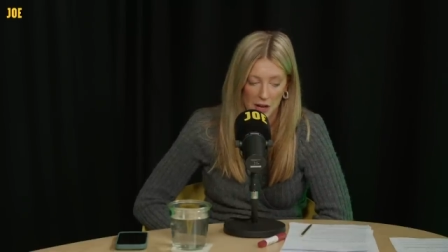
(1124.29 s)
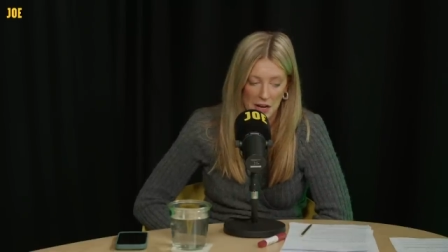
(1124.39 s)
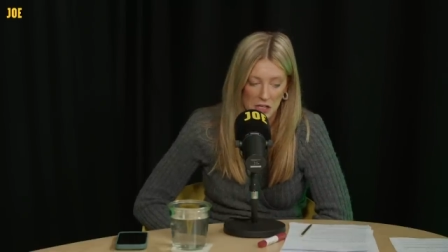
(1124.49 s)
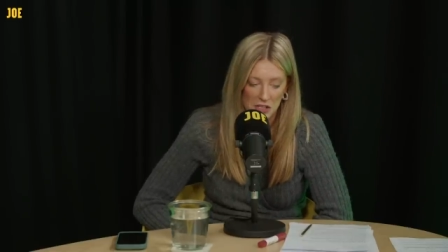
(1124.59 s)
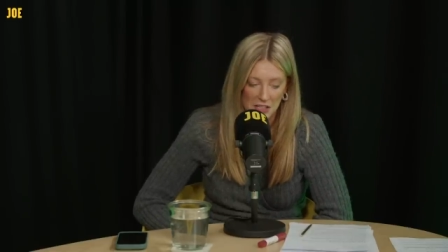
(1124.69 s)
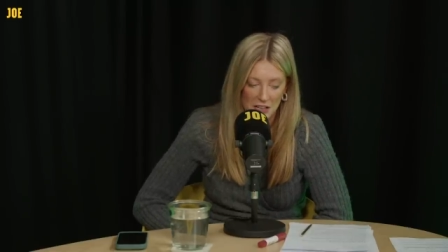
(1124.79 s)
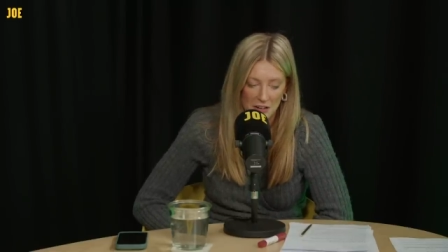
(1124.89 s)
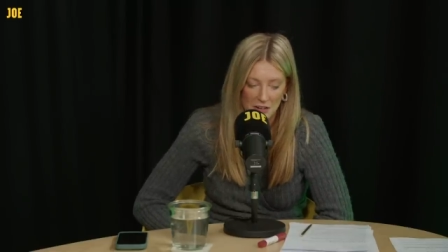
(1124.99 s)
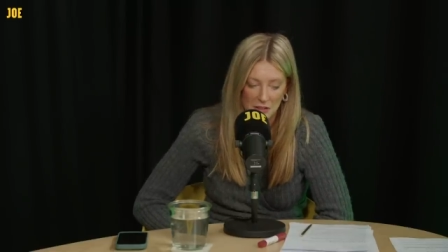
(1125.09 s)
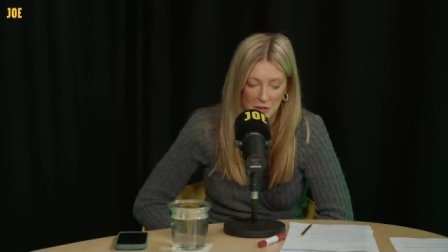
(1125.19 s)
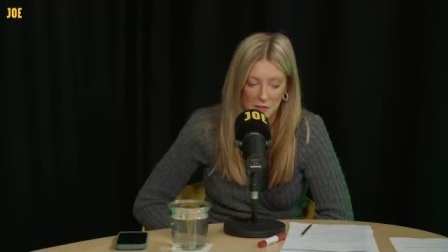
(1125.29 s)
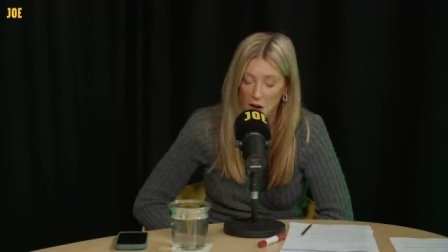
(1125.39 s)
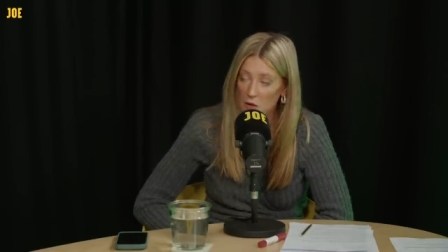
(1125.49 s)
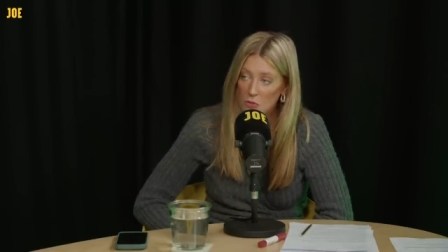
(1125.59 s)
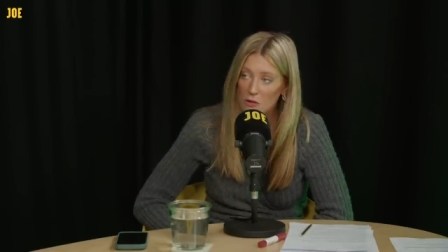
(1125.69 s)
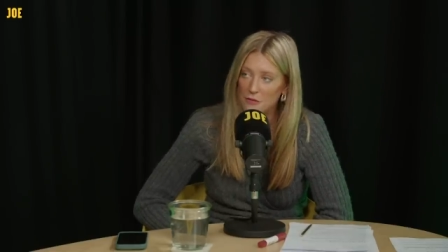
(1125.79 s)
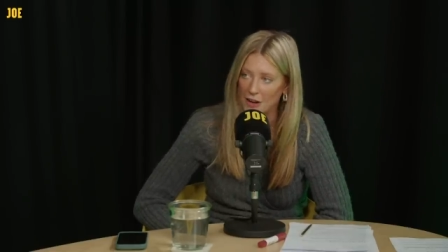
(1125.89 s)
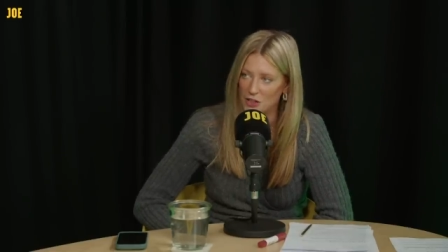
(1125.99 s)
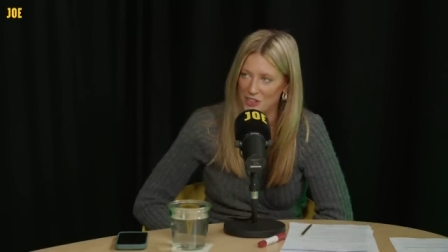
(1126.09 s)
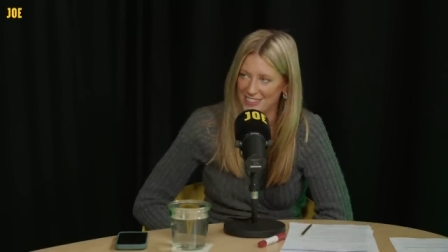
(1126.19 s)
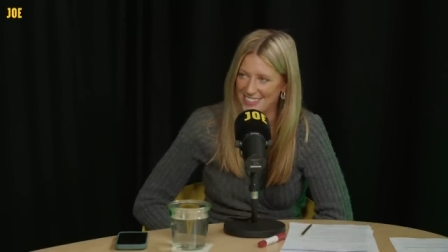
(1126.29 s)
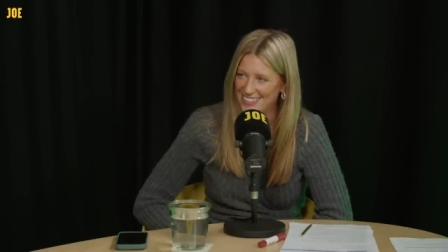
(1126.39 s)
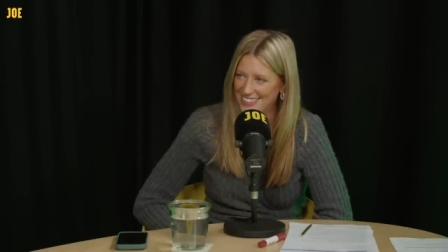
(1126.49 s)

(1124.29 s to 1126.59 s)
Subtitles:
but I actually think there are far more factions.